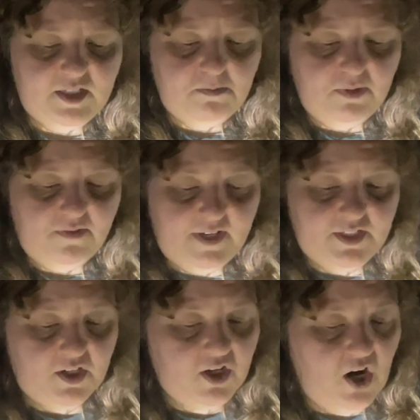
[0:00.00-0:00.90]

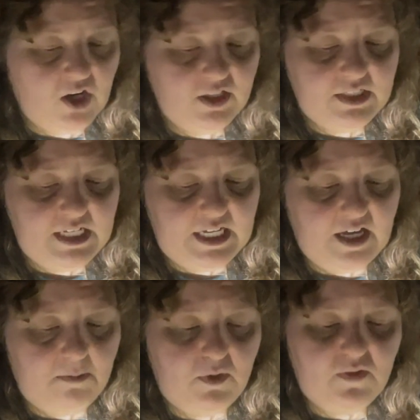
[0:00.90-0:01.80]
Professor Carl
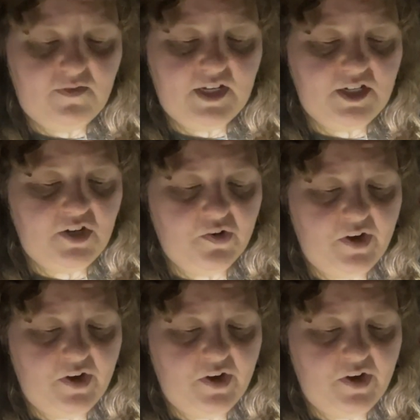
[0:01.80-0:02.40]
Zinka moved into your